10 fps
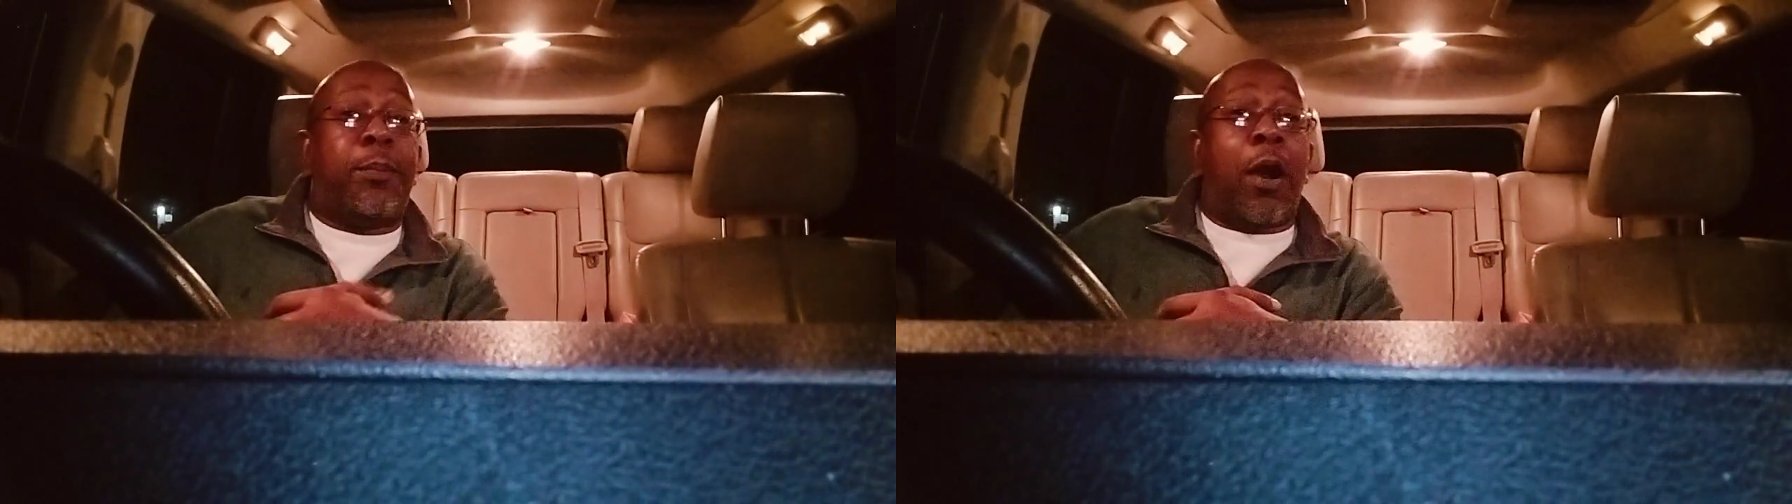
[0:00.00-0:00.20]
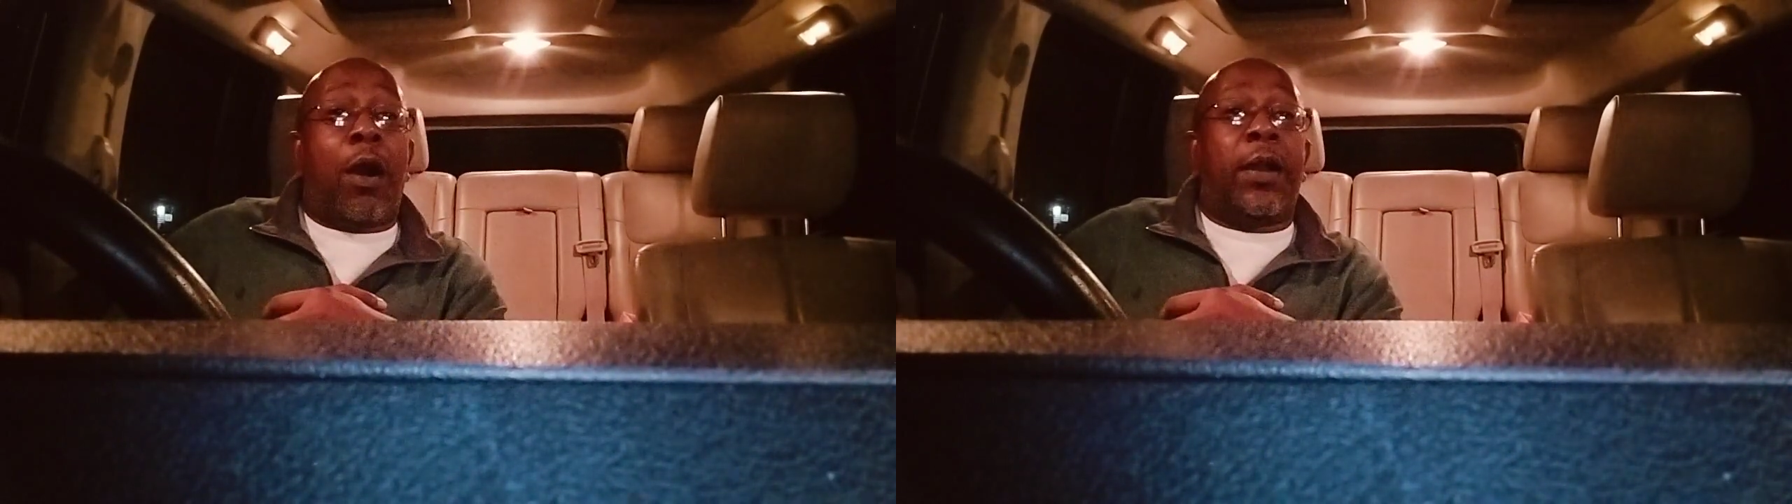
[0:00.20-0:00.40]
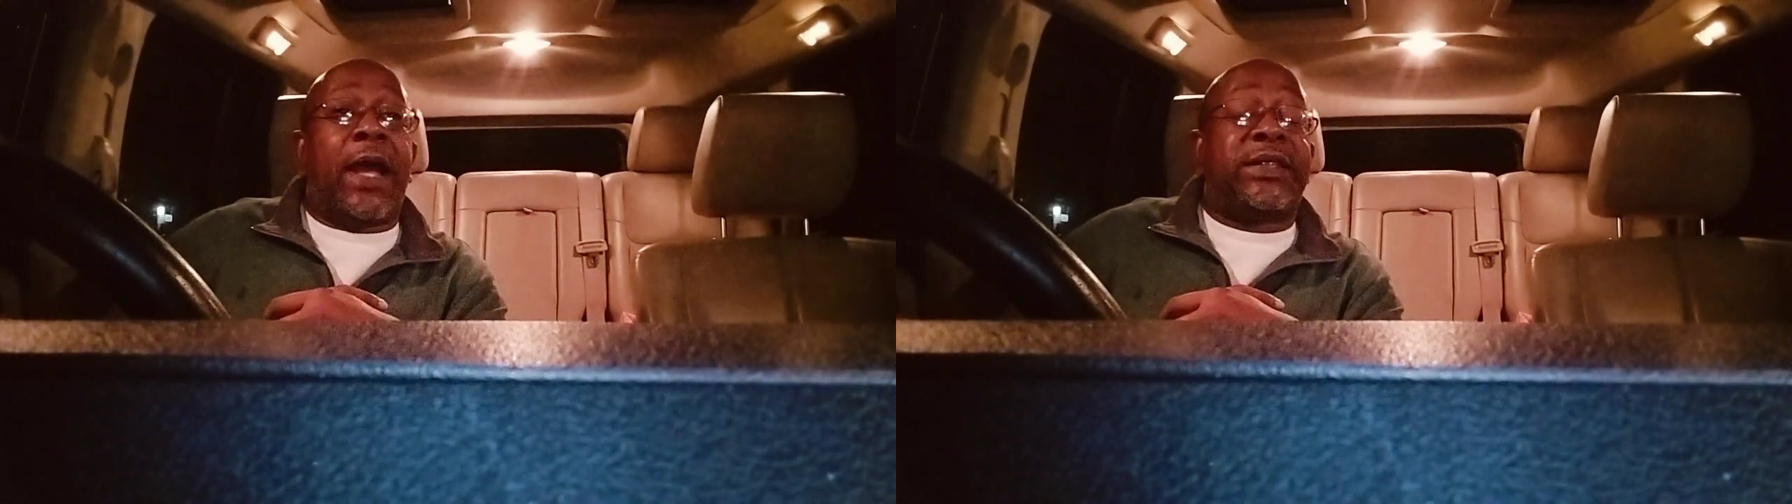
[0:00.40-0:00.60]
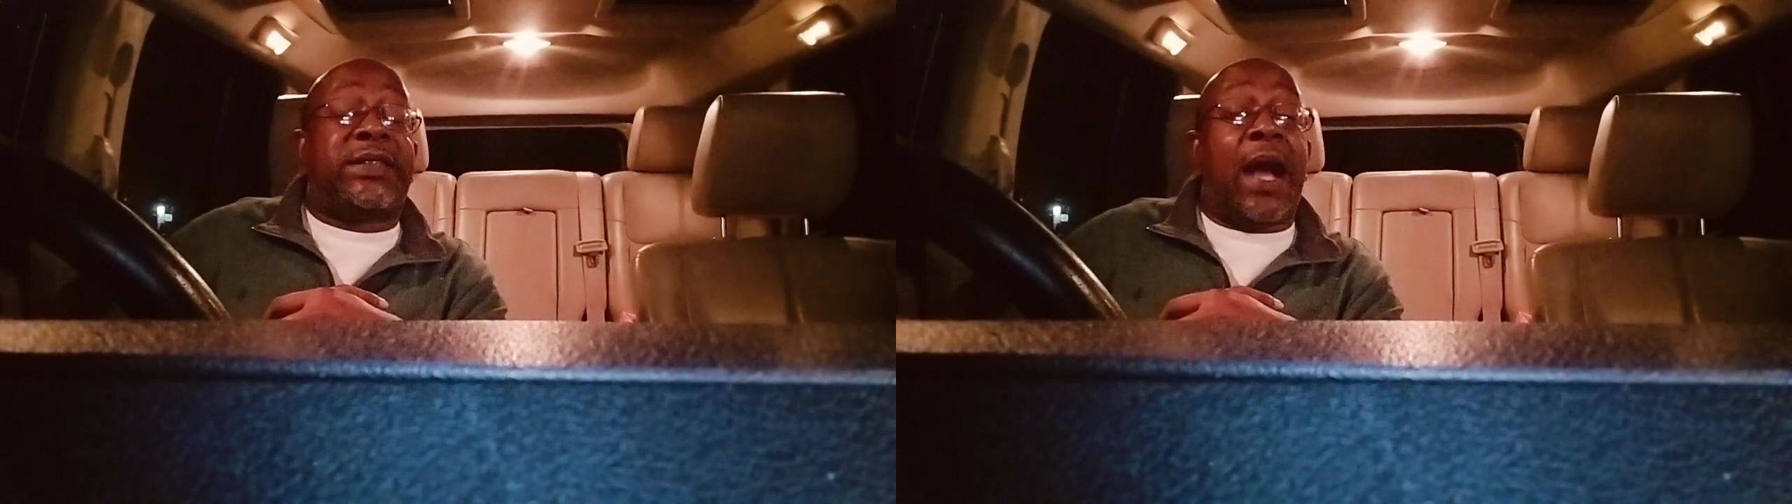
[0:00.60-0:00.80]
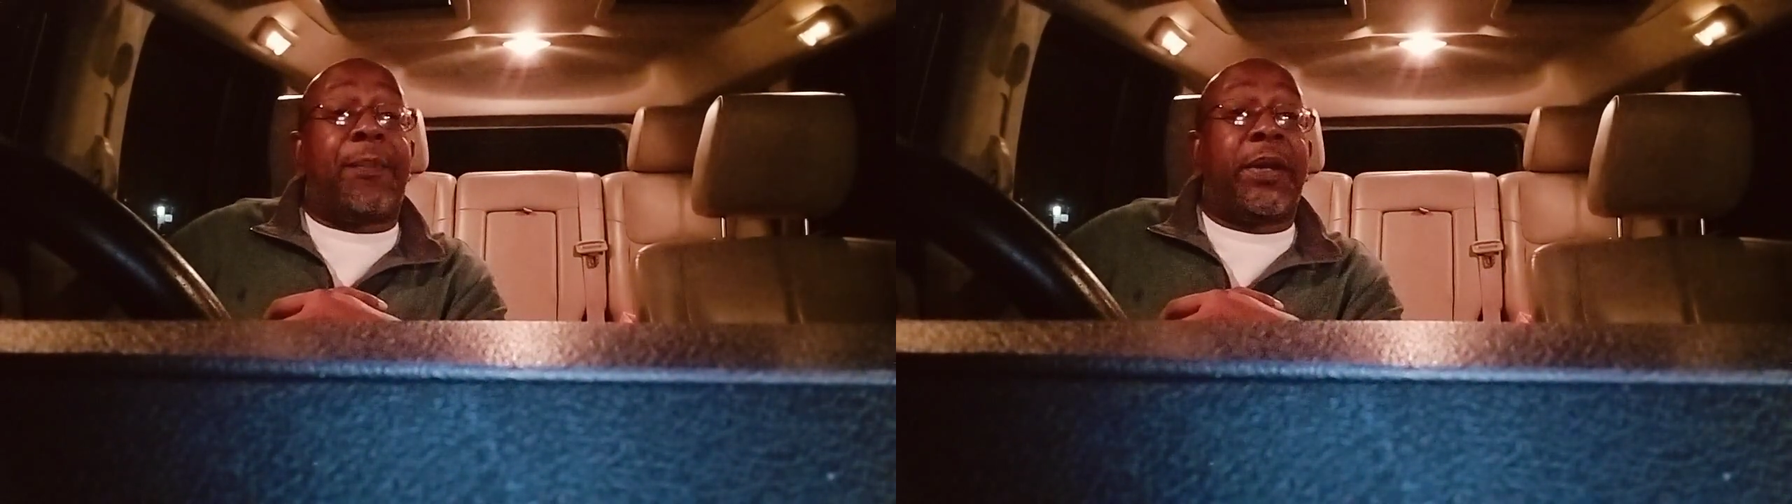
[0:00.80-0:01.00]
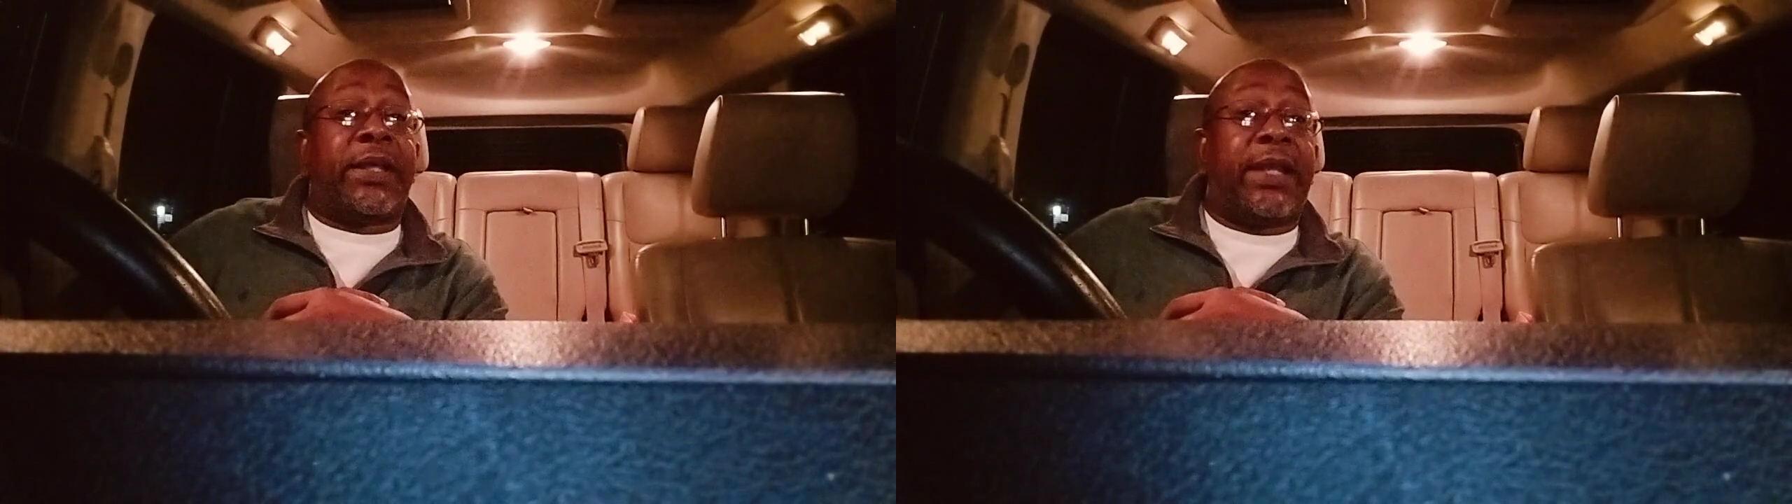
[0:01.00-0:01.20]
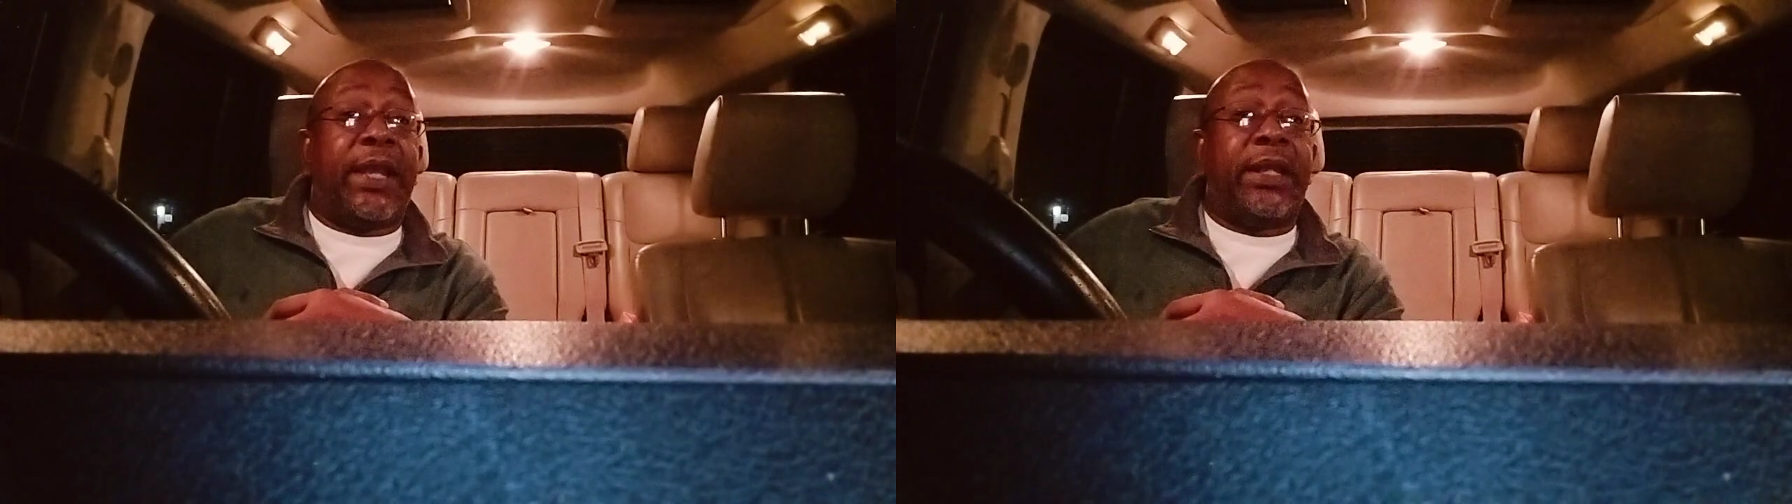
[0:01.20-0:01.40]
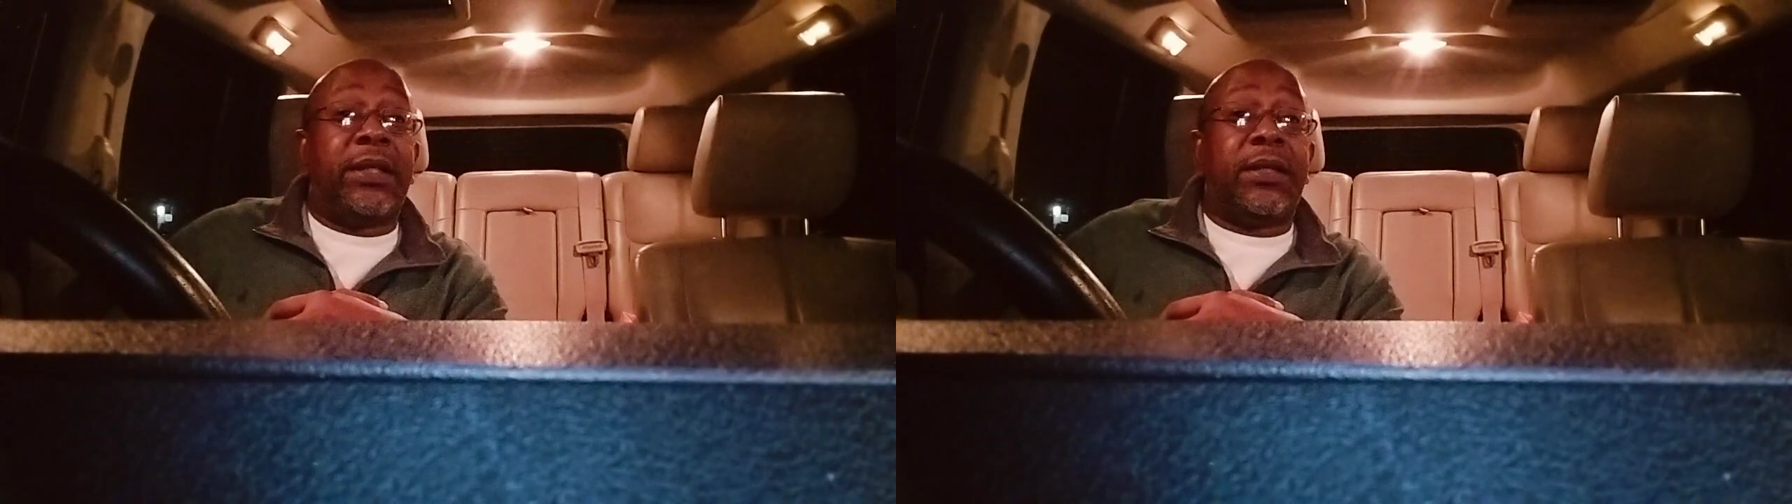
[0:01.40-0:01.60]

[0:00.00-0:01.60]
ball at the top of the key,